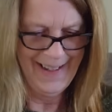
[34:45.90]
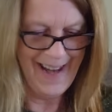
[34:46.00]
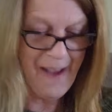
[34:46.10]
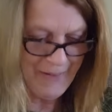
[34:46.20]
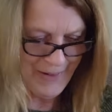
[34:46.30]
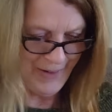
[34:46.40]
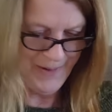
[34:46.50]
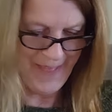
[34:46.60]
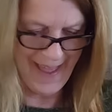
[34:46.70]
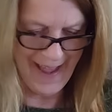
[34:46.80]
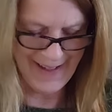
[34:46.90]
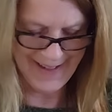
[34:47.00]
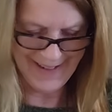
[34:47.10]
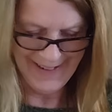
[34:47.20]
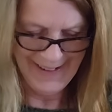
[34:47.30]
never do that.
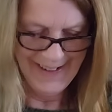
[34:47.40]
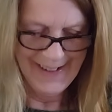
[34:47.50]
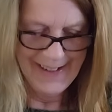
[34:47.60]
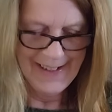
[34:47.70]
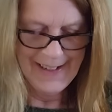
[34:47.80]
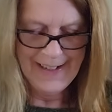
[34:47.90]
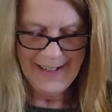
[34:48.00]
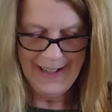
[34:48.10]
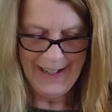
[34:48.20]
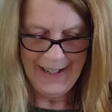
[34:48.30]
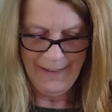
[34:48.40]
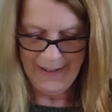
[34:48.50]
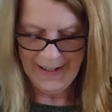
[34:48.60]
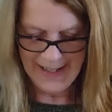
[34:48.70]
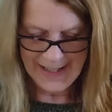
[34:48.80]
Anyway,
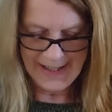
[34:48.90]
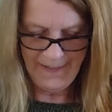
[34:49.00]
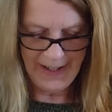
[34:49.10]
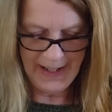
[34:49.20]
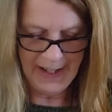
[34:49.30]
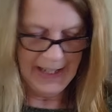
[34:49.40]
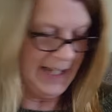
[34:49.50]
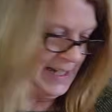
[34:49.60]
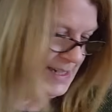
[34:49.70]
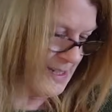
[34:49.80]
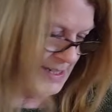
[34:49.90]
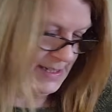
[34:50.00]
let's see if I can get it